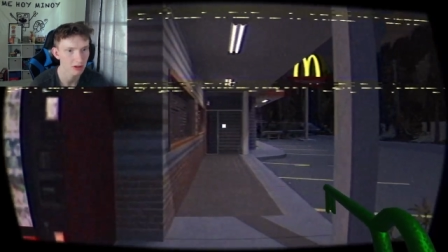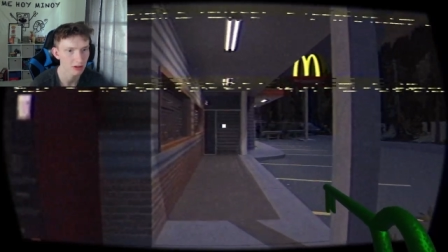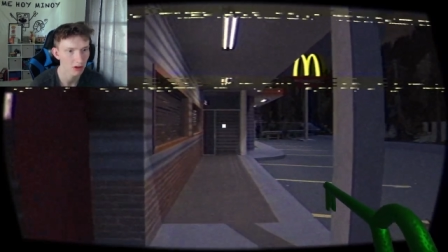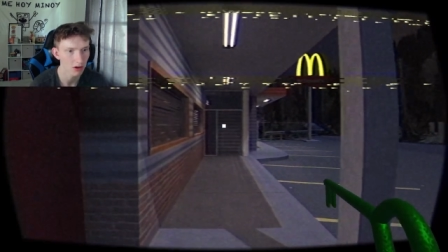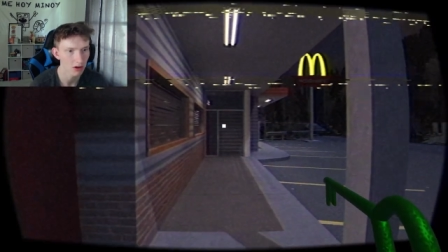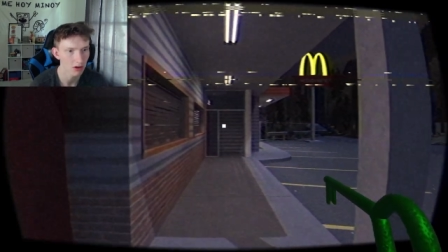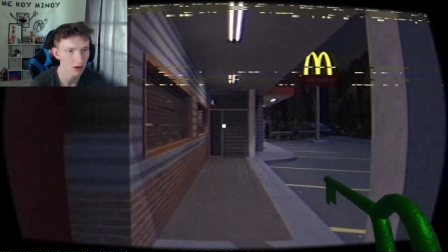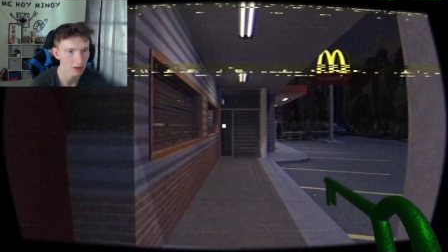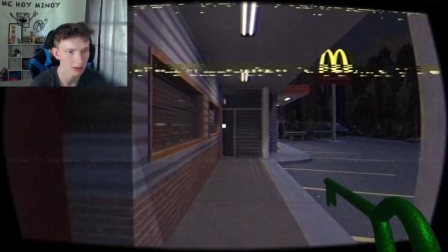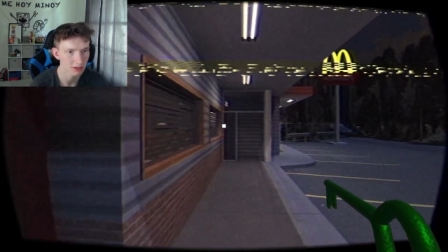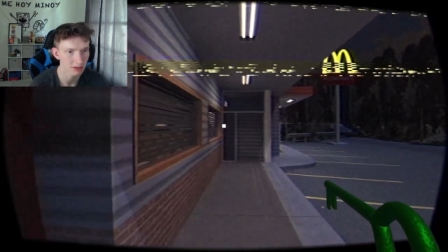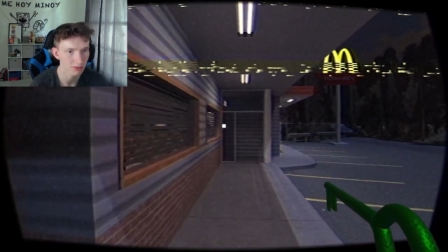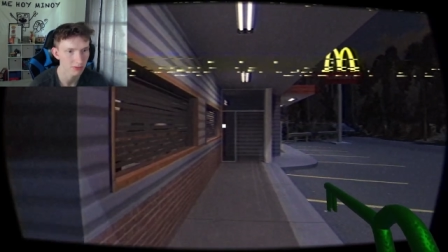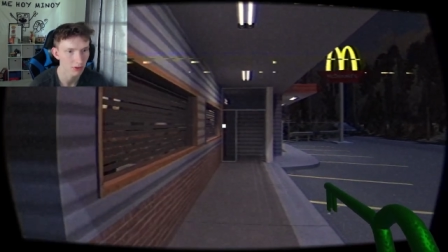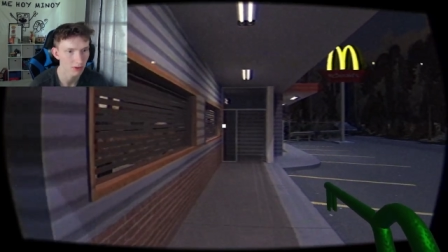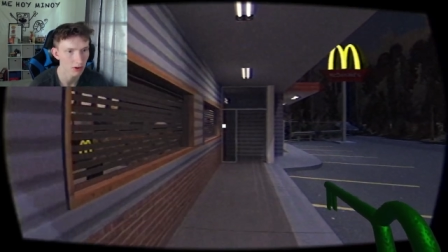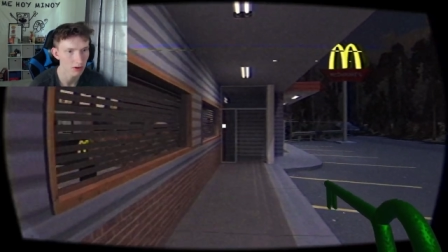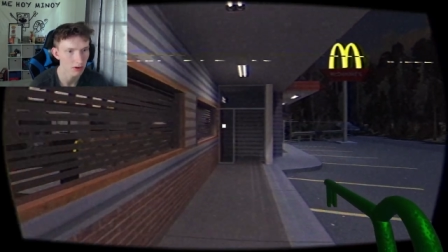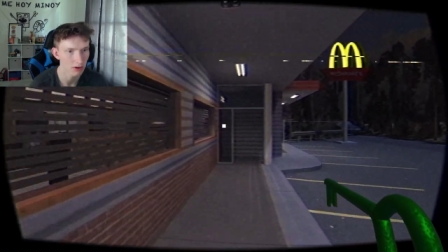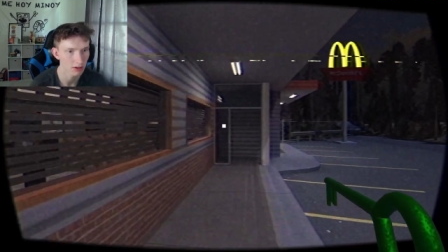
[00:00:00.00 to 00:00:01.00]
dog. That's a
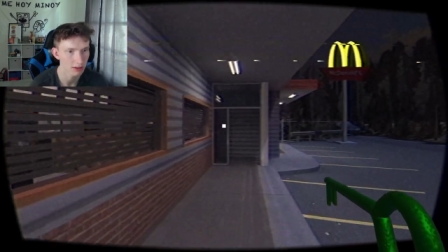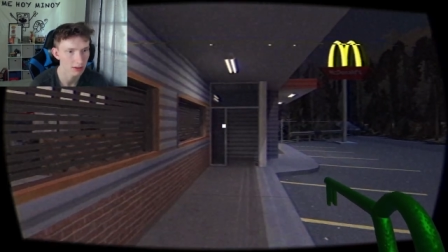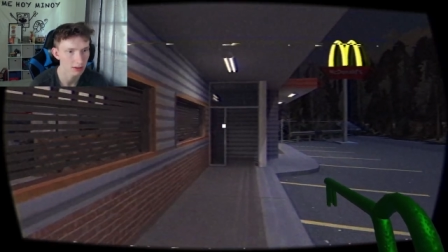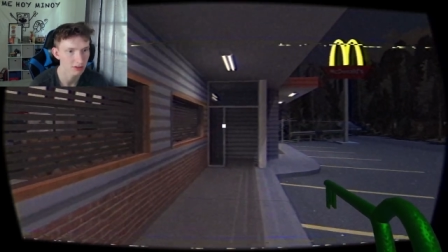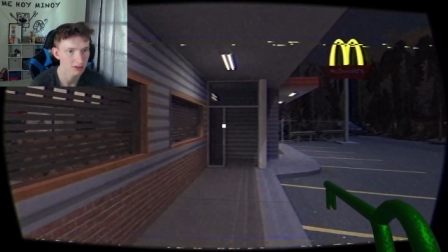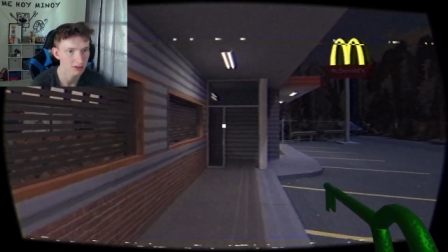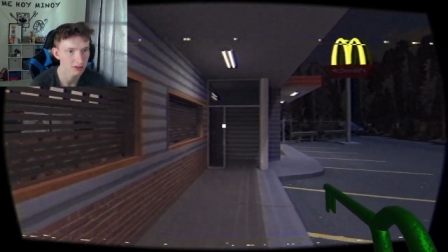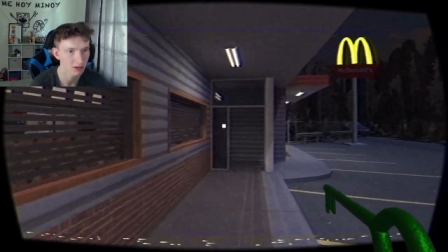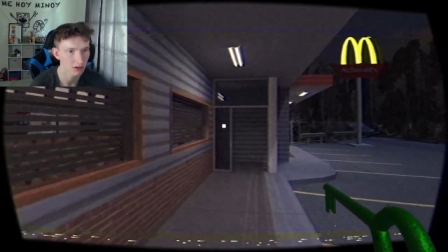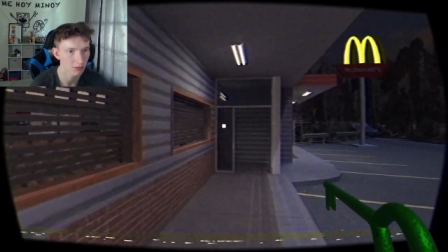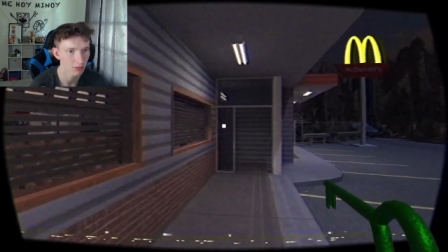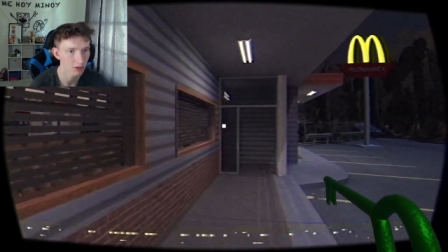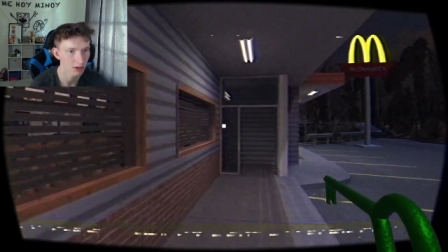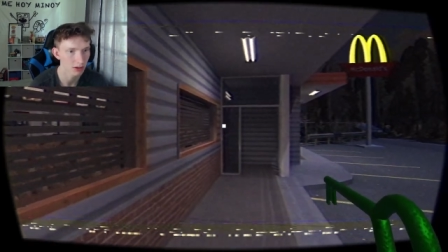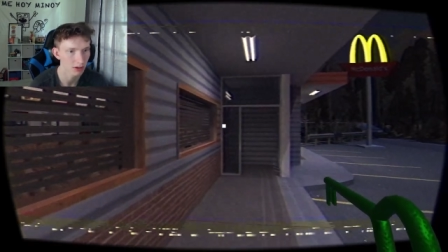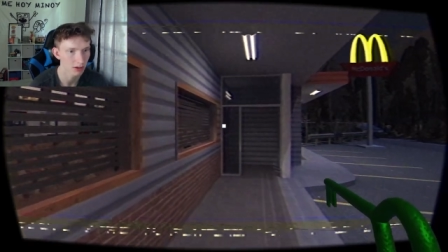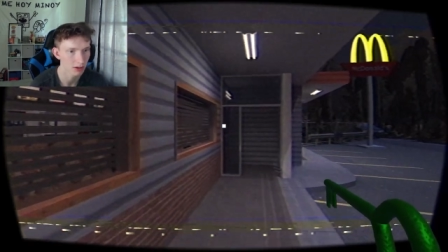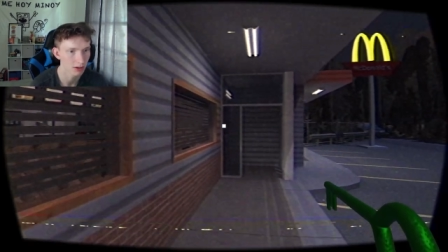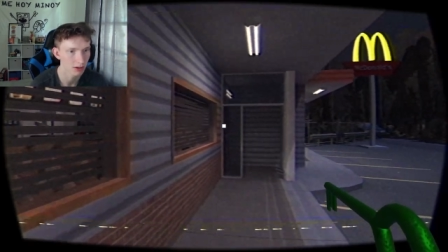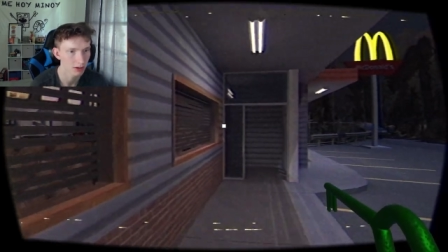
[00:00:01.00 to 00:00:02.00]
frog, and it's just not
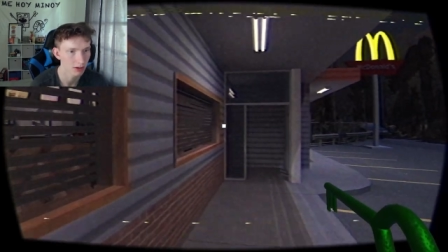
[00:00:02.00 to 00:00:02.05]
working.